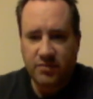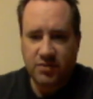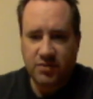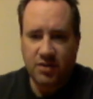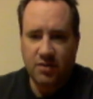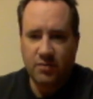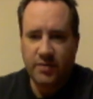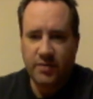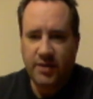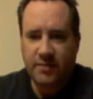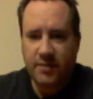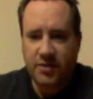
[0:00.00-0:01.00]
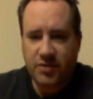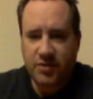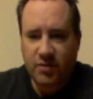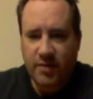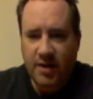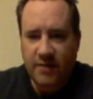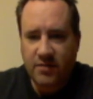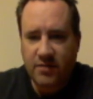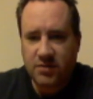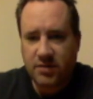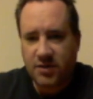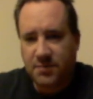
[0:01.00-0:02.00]
So we need to make sure we have our
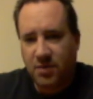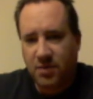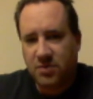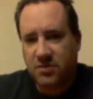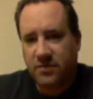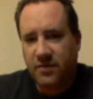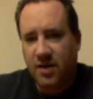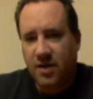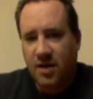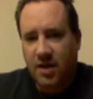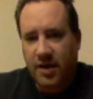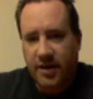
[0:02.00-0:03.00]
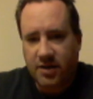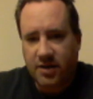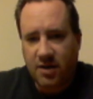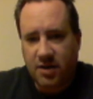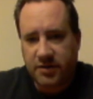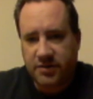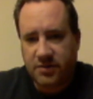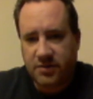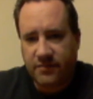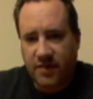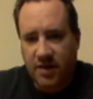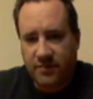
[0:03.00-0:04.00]
explosive and concussion
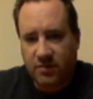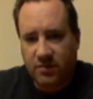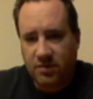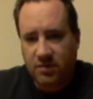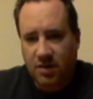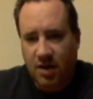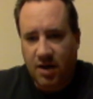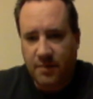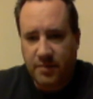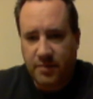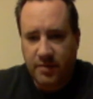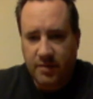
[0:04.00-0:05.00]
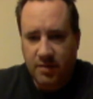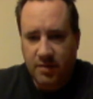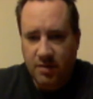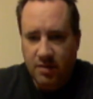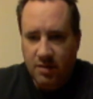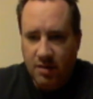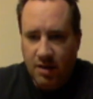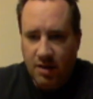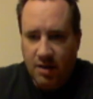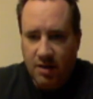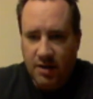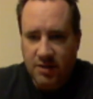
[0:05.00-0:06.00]
survival up.
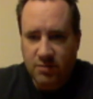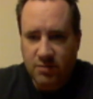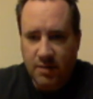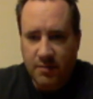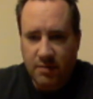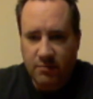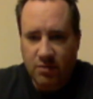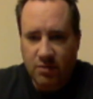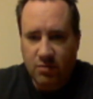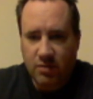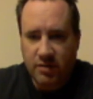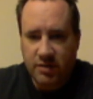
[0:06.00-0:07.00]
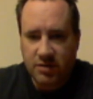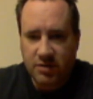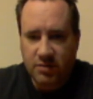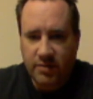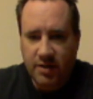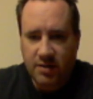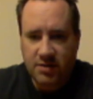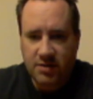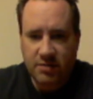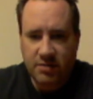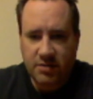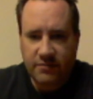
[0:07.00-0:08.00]
That's why I'm recording this, so we can
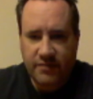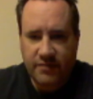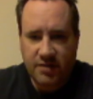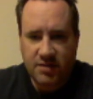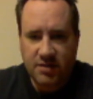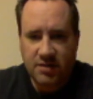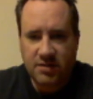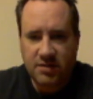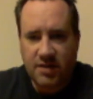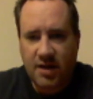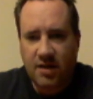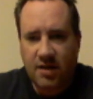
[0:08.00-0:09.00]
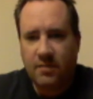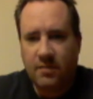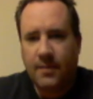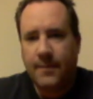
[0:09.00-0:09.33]
see what the defense is now.